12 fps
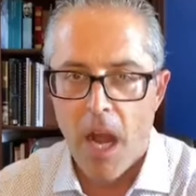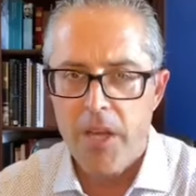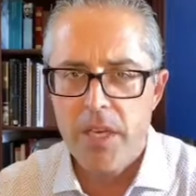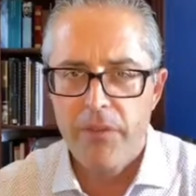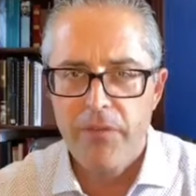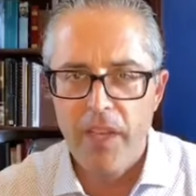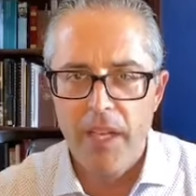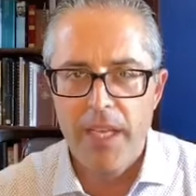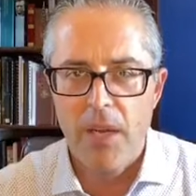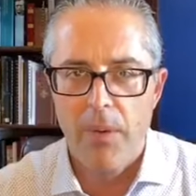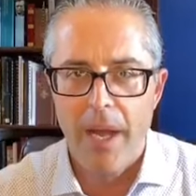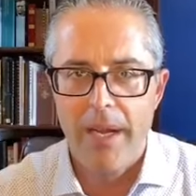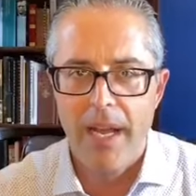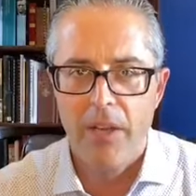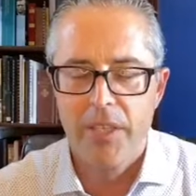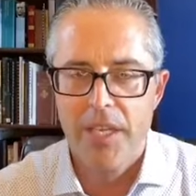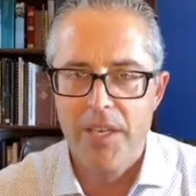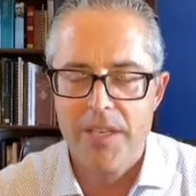Are you feeling it right now?
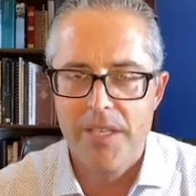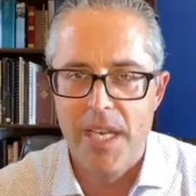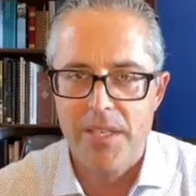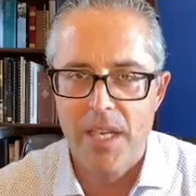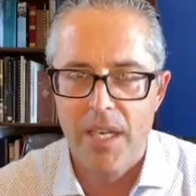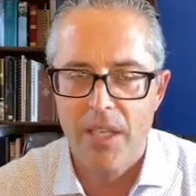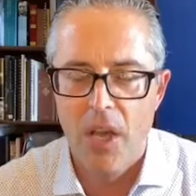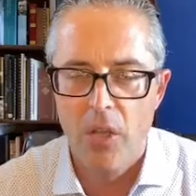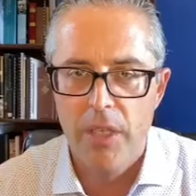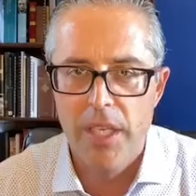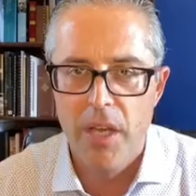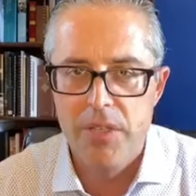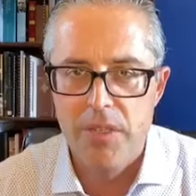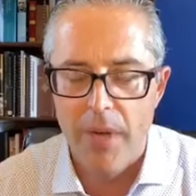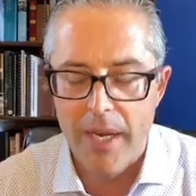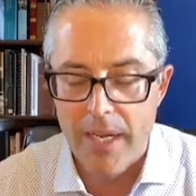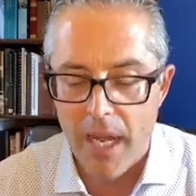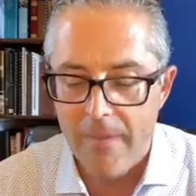Can you sense it in the Holy Ghost
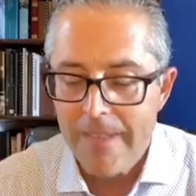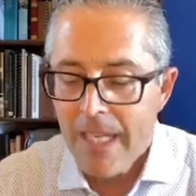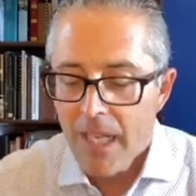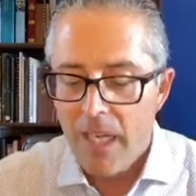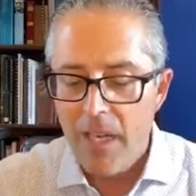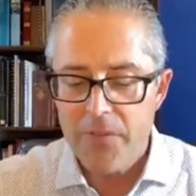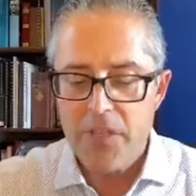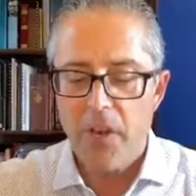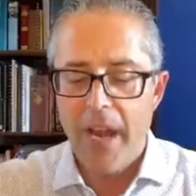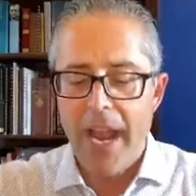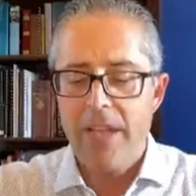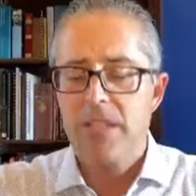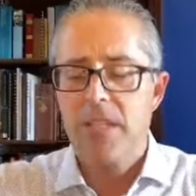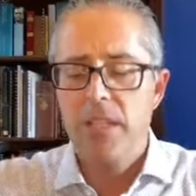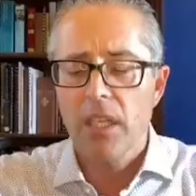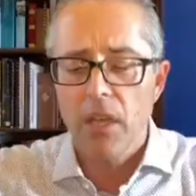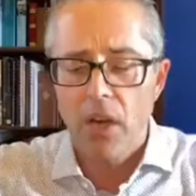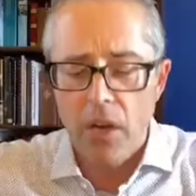right now? Lift your hands to
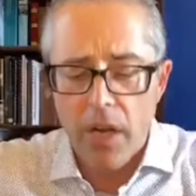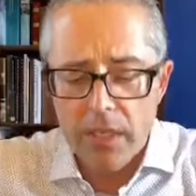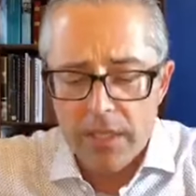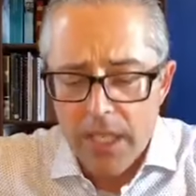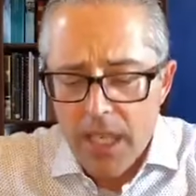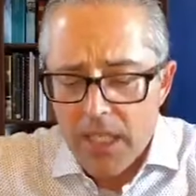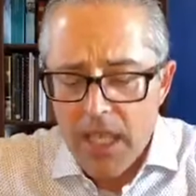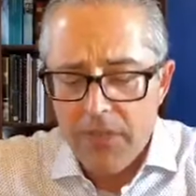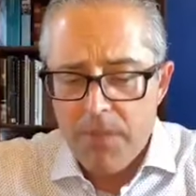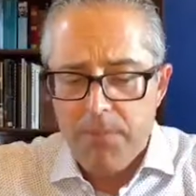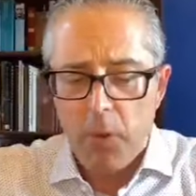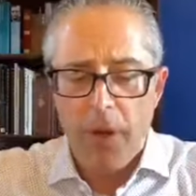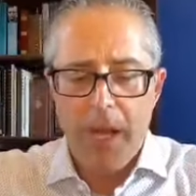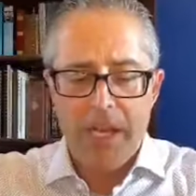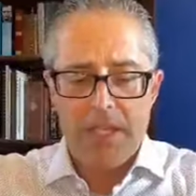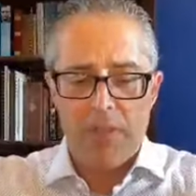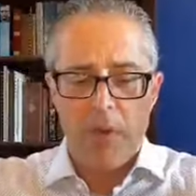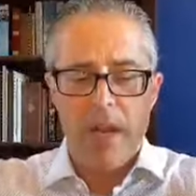the Lord. Give Him
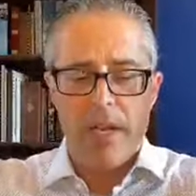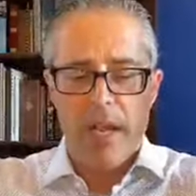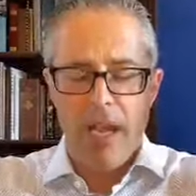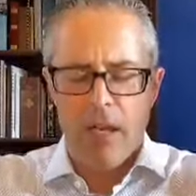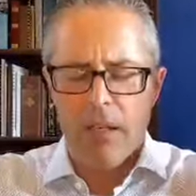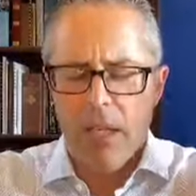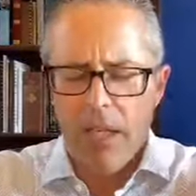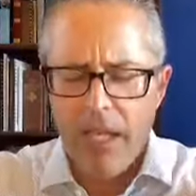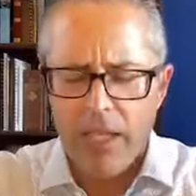praise right now.